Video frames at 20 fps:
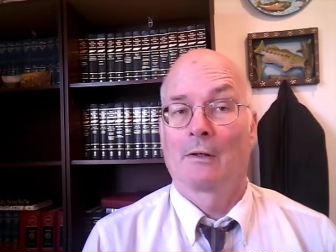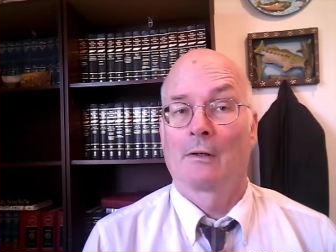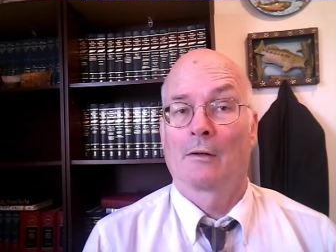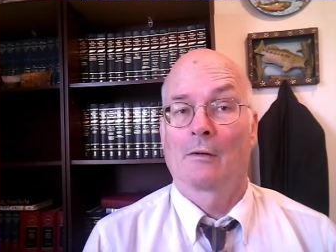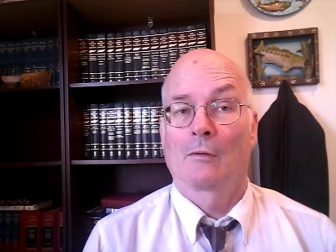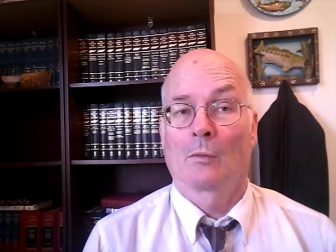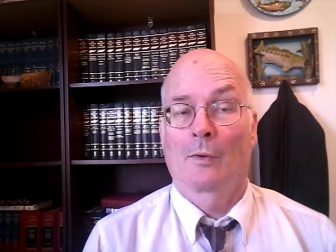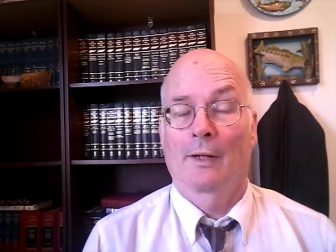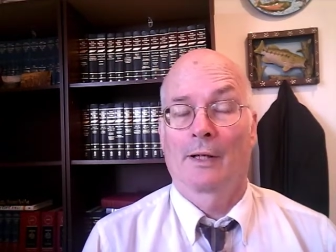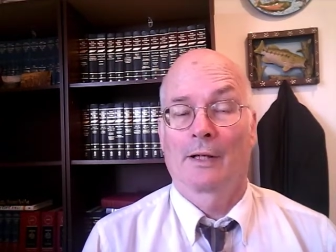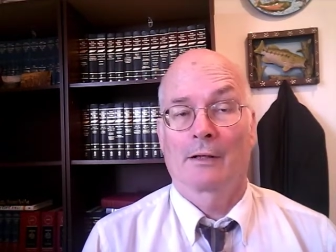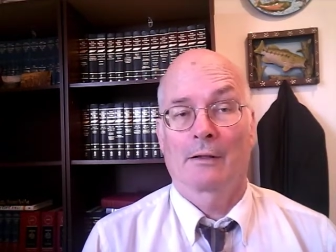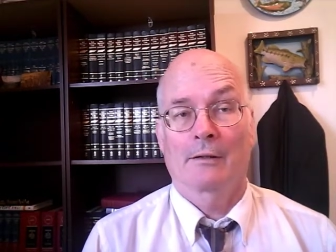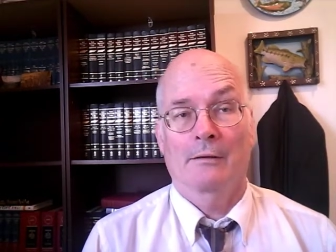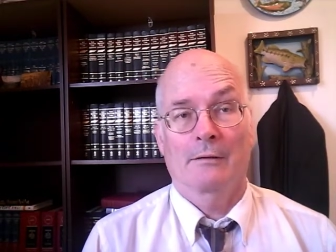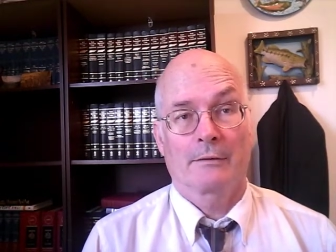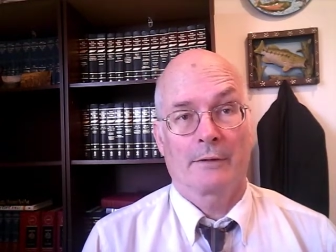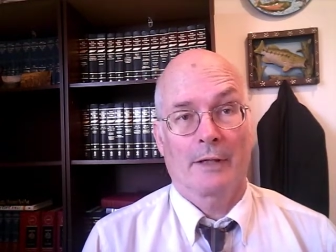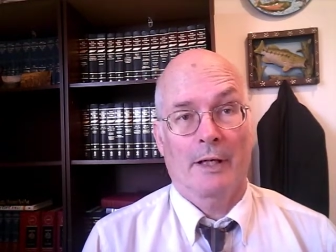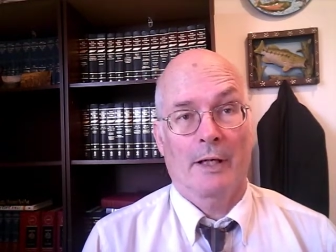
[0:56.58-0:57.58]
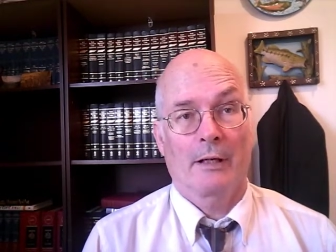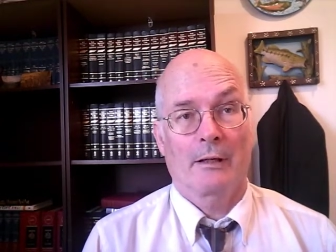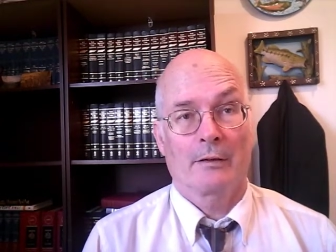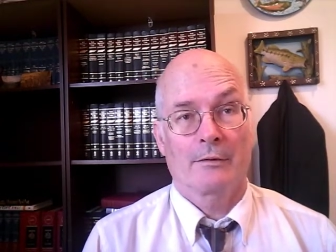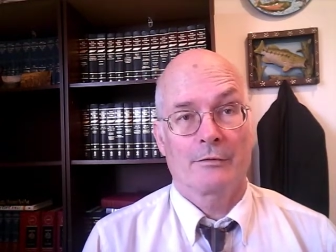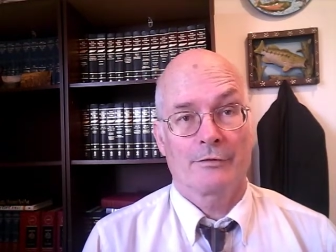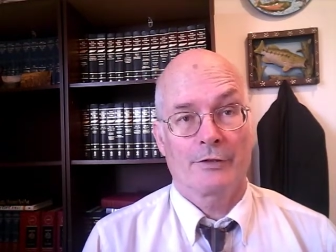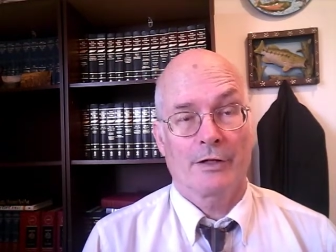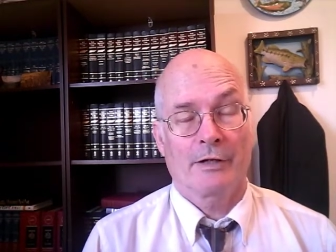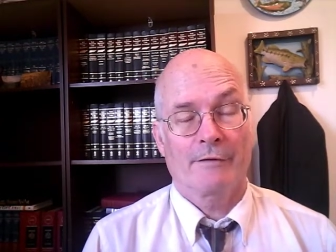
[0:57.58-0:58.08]
Well,
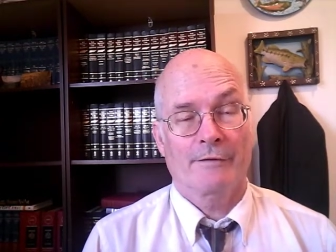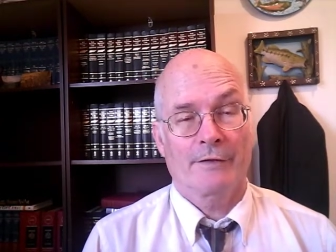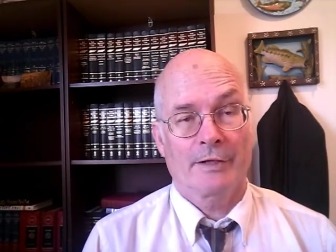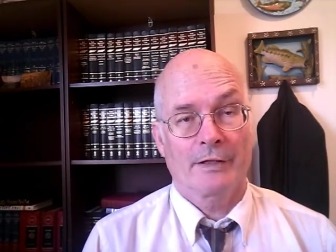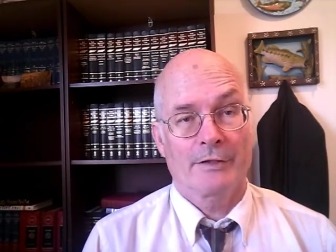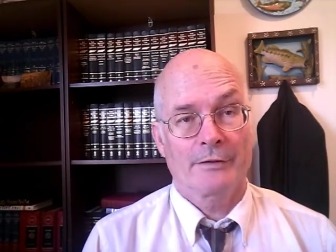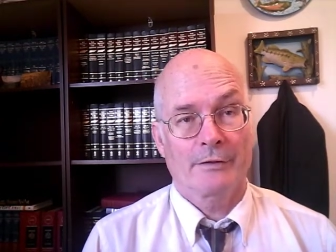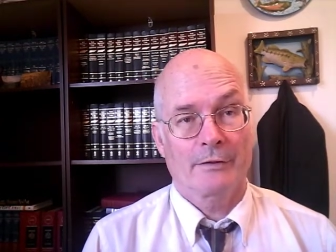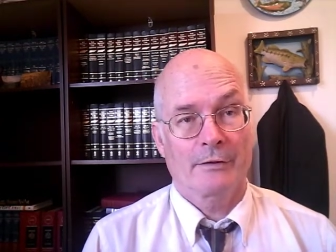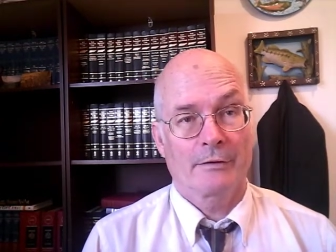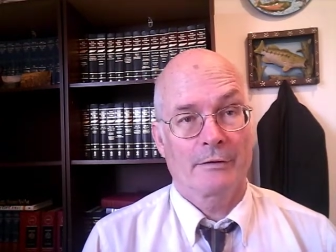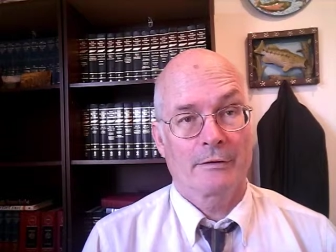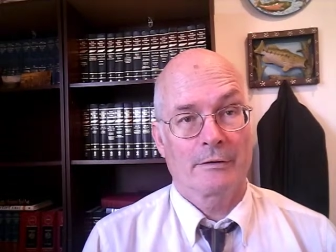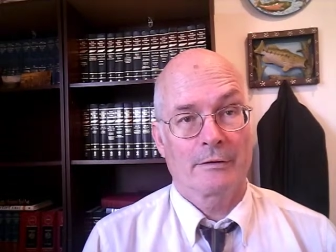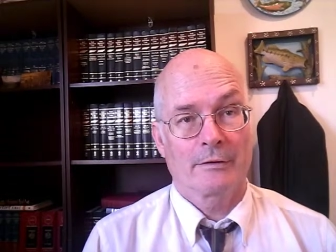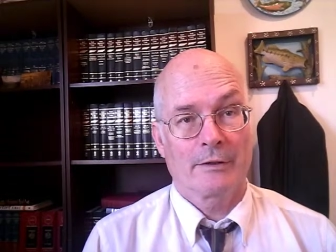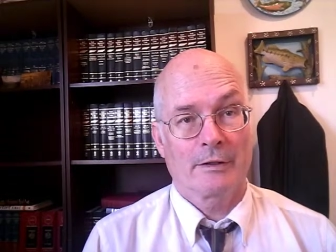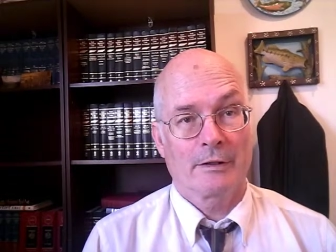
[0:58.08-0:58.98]
now, Jeff, they turned,